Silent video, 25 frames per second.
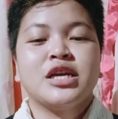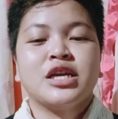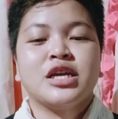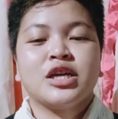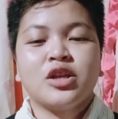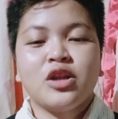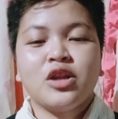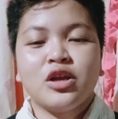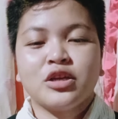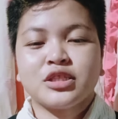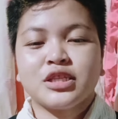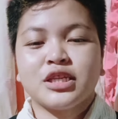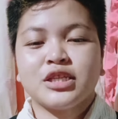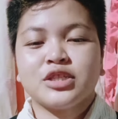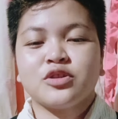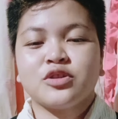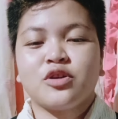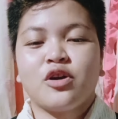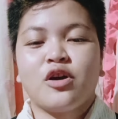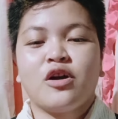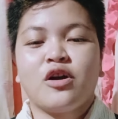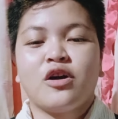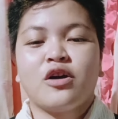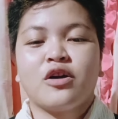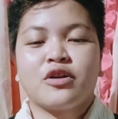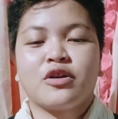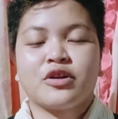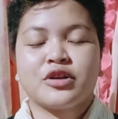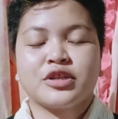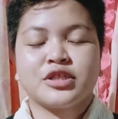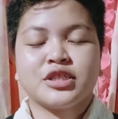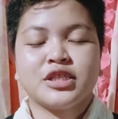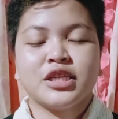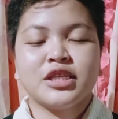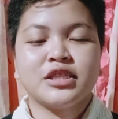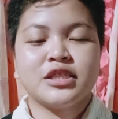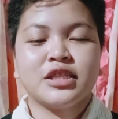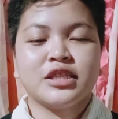clauses, or
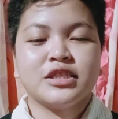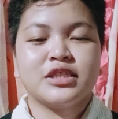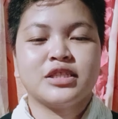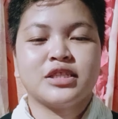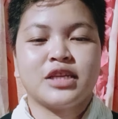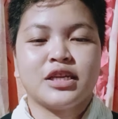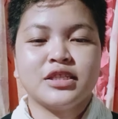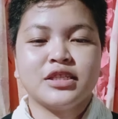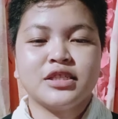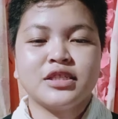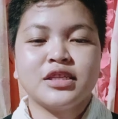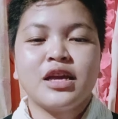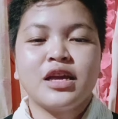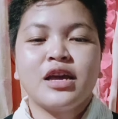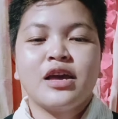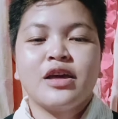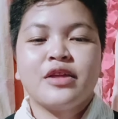sentences